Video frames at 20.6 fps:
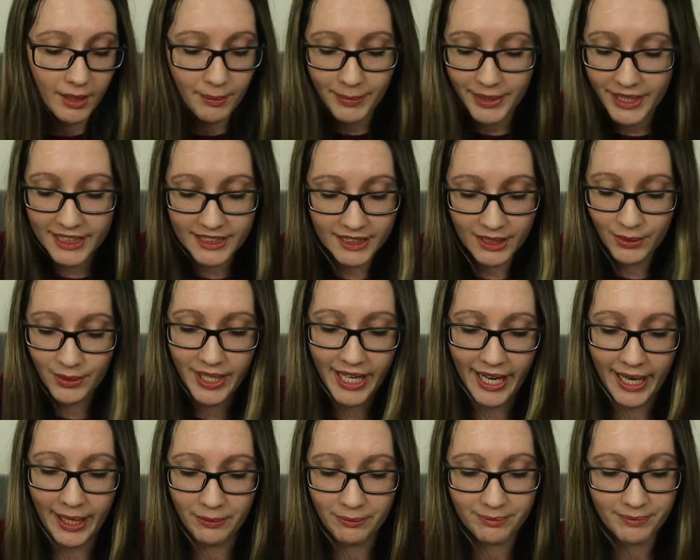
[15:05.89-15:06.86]
But it's
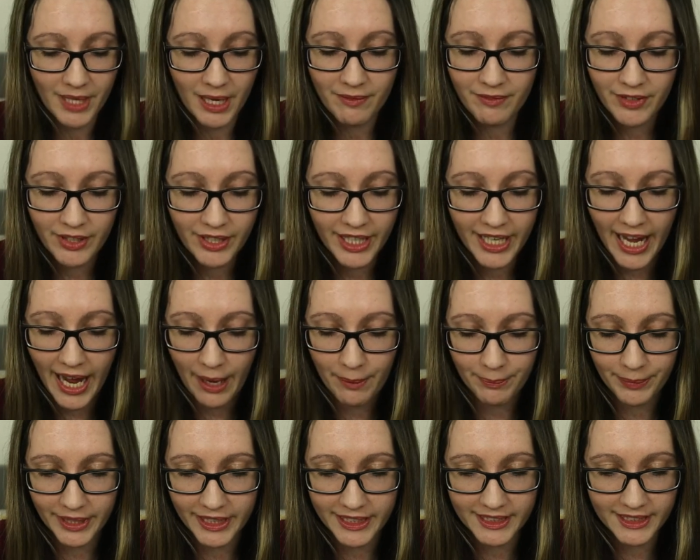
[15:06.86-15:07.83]
okay. I'm very
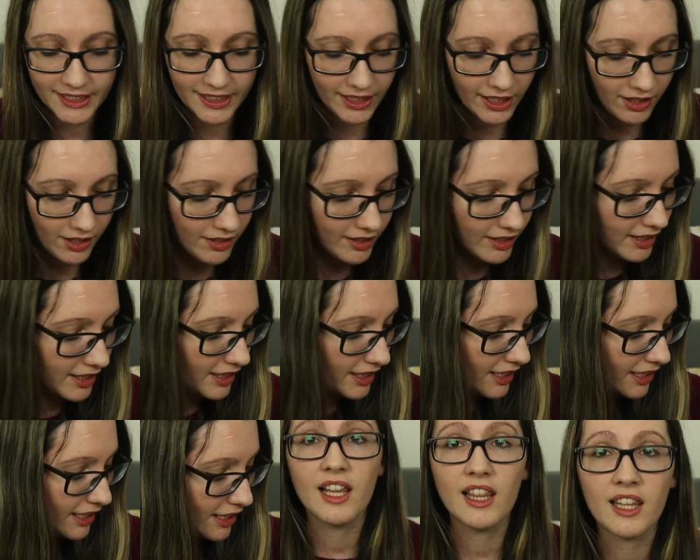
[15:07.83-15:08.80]
happy still.
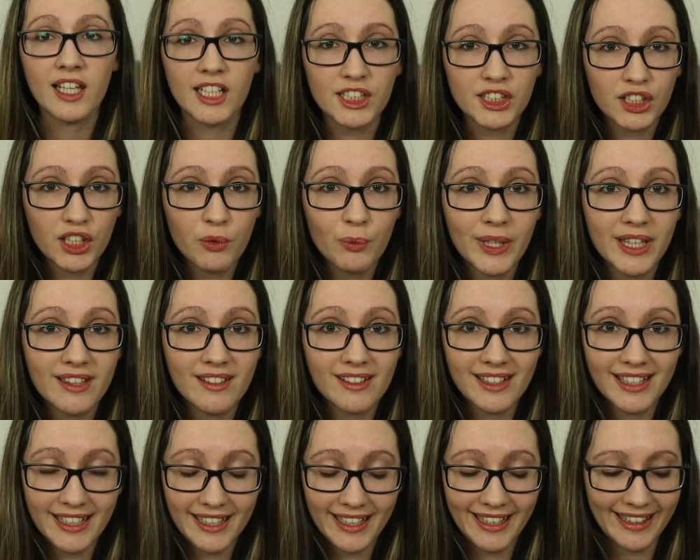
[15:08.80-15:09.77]
Let's start with
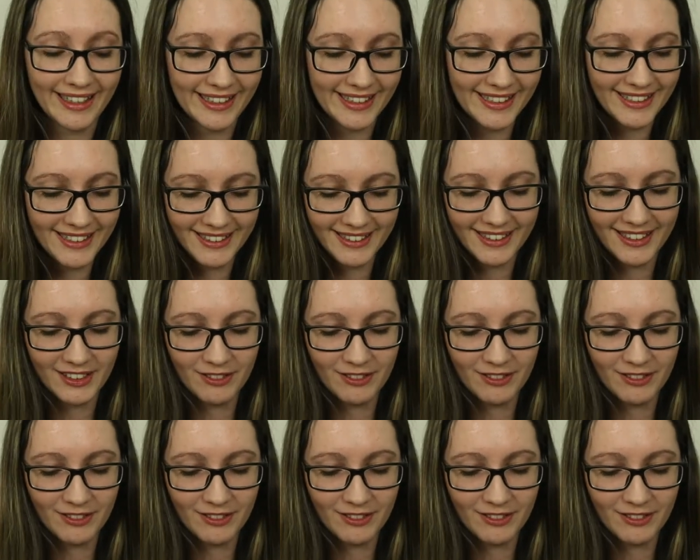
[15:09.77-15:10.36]
the keys.